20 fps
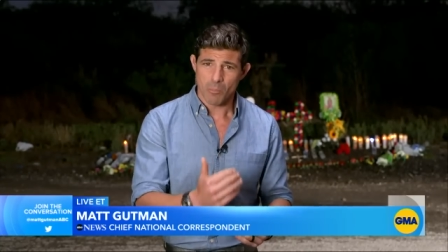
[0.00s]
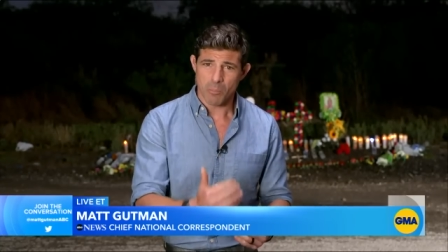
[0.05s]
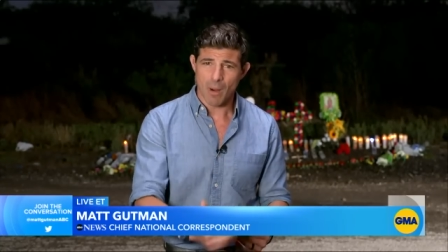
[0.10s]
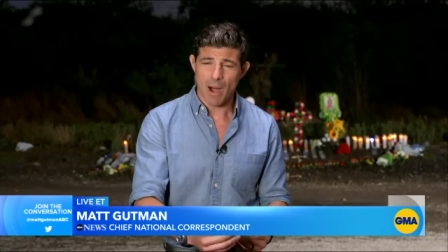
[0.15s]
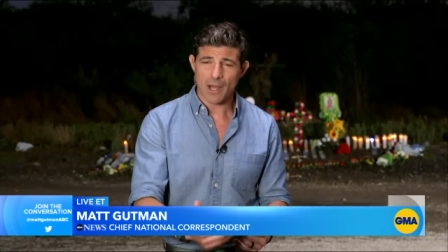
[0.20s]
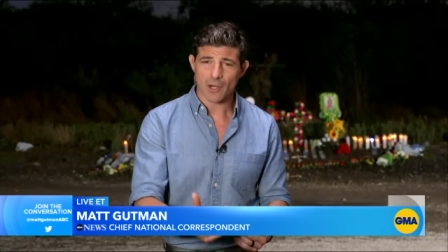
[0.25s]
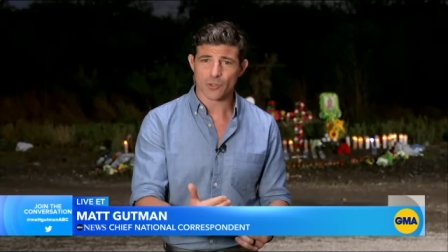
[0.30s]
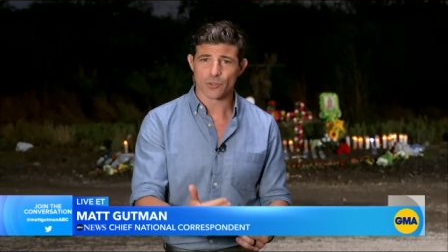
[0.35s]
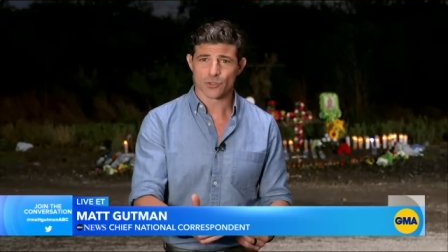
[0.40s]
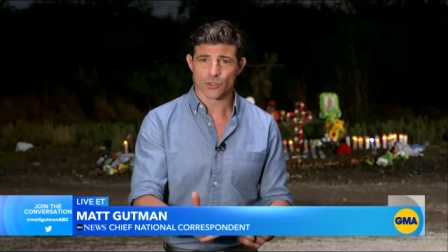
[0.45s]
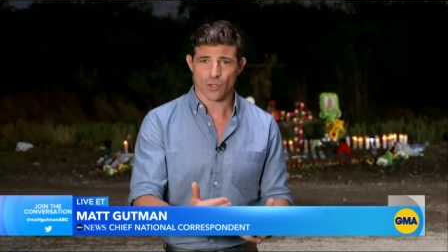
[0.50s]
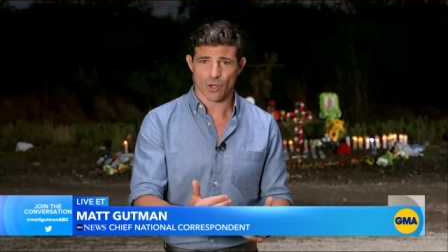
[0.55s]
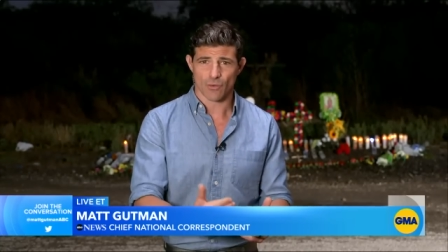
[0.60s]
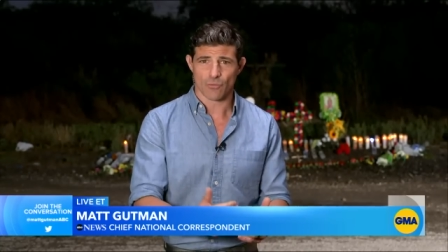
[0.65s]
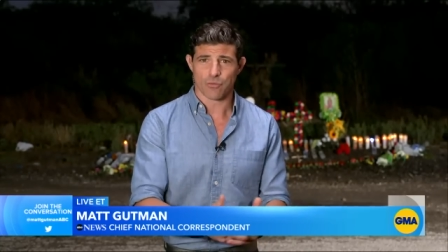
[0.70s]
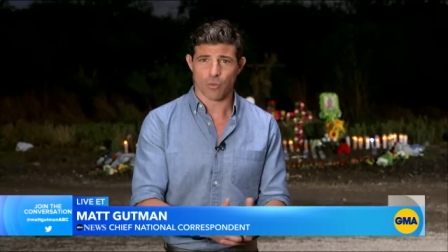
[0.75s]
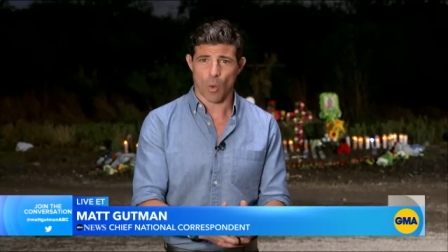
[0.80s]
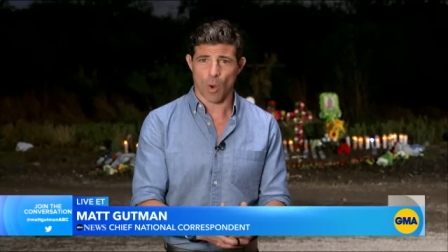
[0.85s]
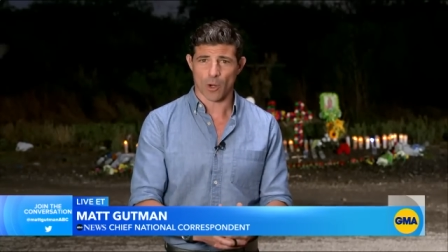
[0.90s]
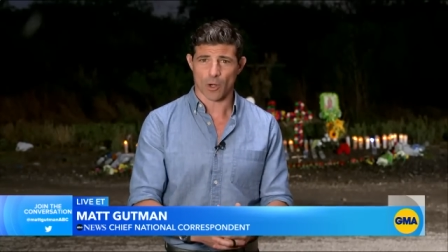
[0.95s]
bottles
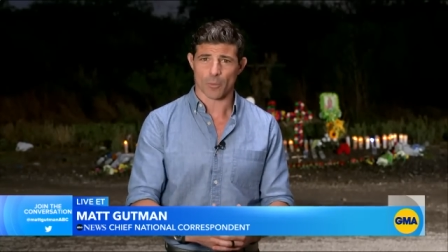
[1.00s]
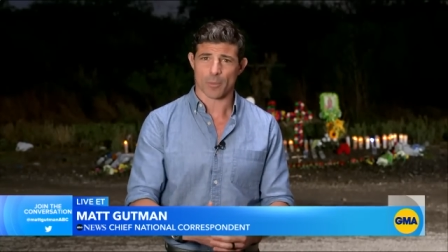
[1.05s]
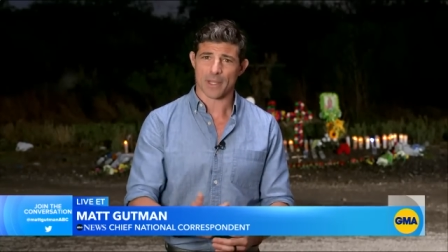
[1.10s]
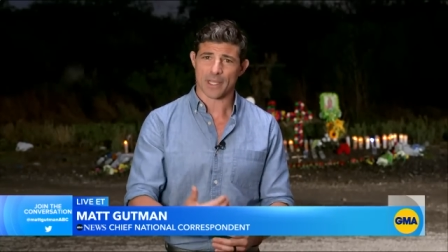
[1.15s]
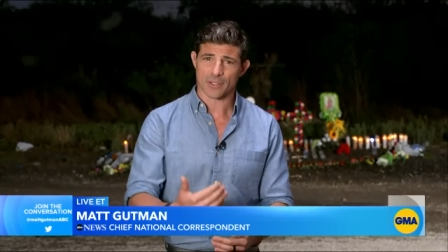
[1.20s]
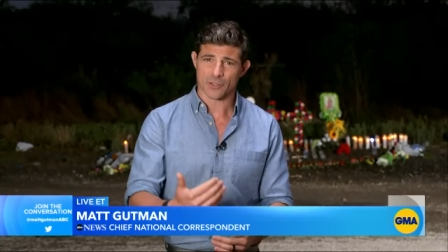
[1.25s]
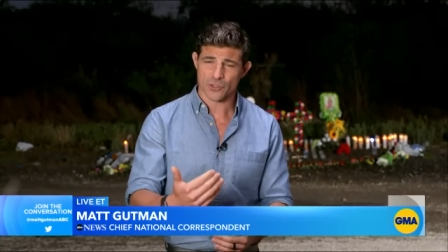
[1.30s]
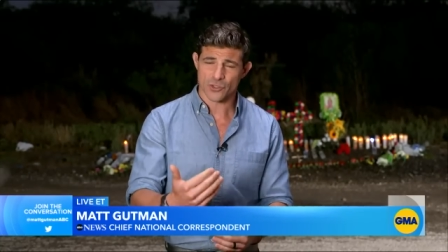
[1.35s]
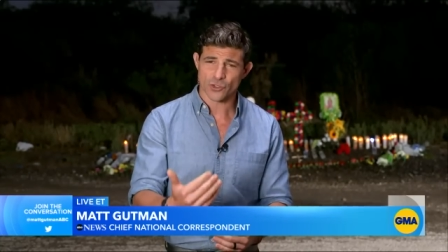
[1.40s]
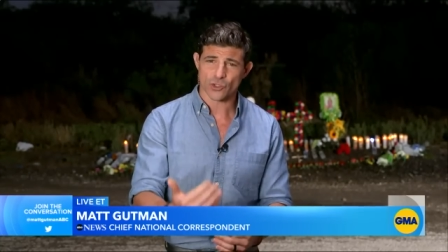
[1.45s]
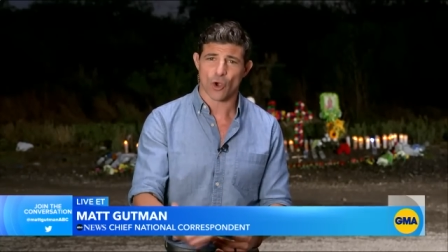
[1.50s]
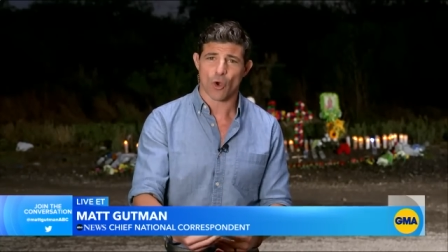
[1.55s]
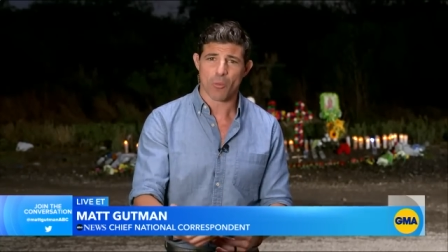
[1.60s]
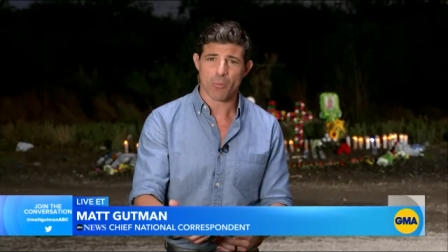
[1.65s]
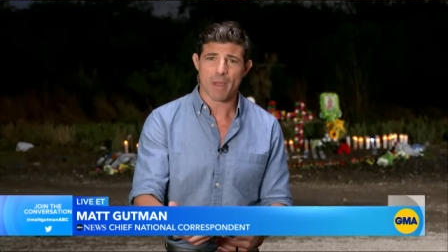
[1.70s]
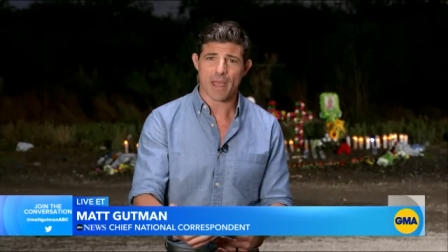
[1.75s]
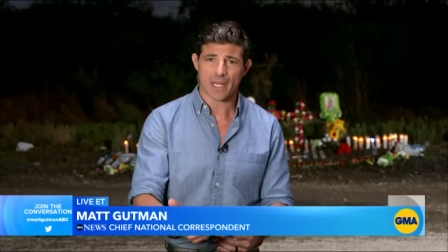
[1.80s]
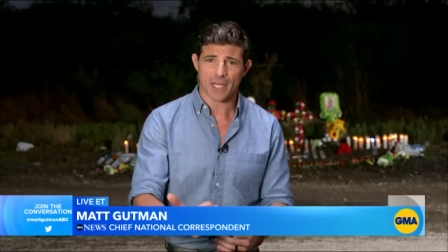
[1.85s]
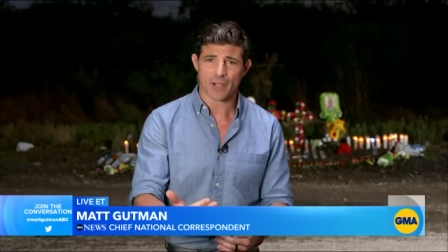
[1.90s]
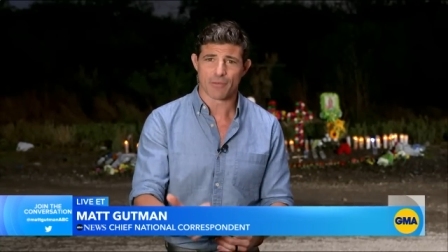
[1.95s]
of water, because so
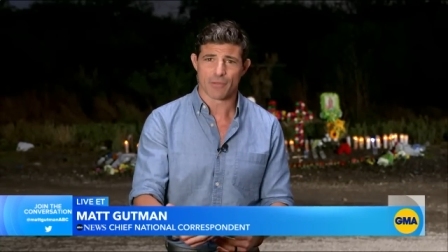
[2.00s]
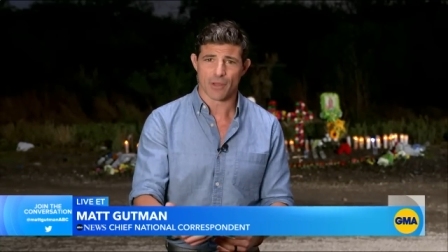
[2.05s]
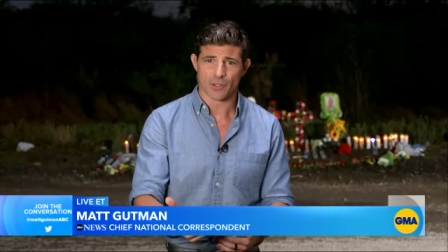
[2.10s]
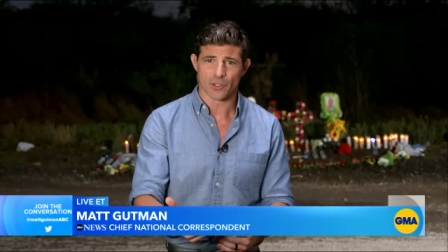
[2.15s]
many of